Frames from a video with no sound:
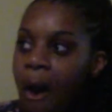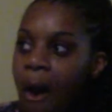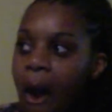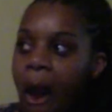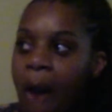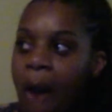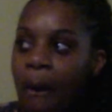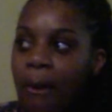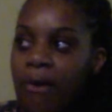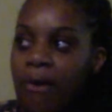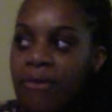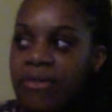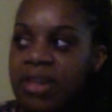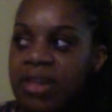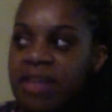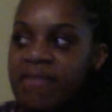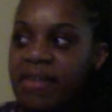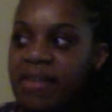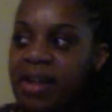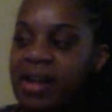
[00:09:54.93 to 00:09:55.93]
And we're
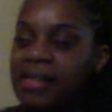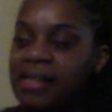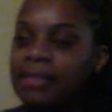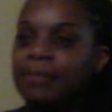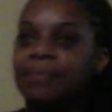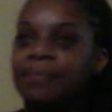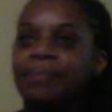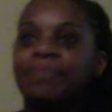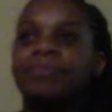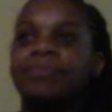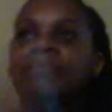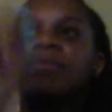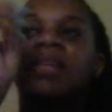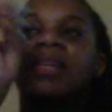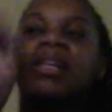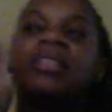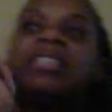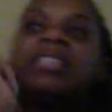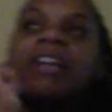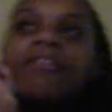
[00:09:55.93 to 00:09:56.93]
leaving.
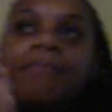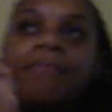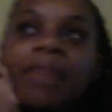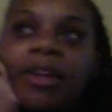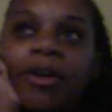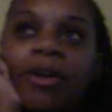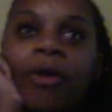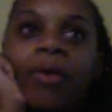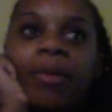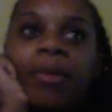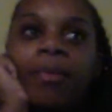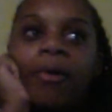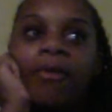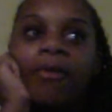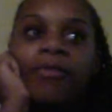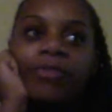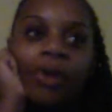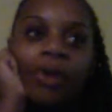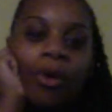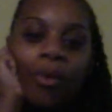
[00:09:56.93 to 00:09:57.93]
It's time for me to go. We
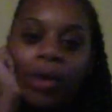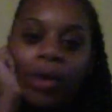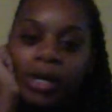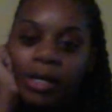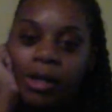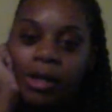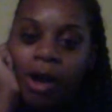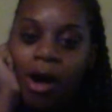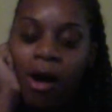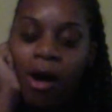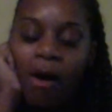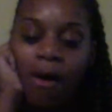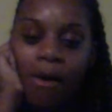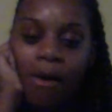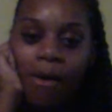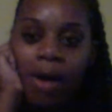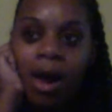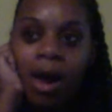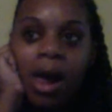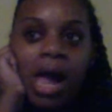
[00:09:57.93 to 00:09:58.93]
both don't want to go.
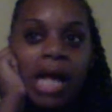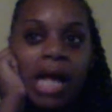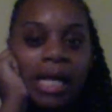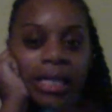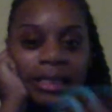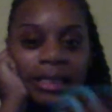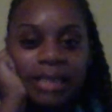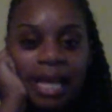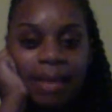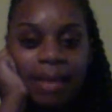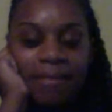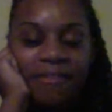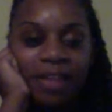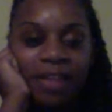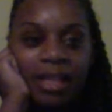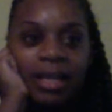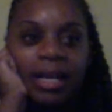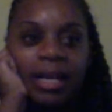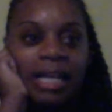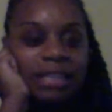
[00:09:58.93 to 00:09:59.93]
Same
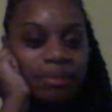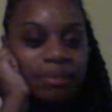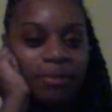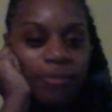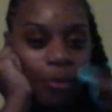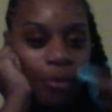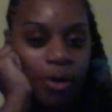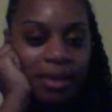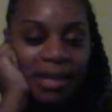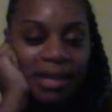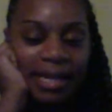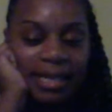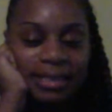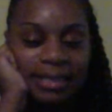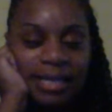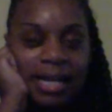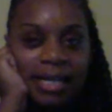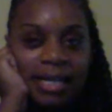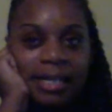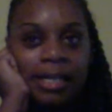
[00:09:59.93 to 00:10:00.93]
feeling as before, like I
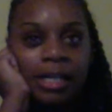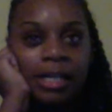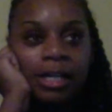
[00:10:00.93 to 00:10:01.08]
said.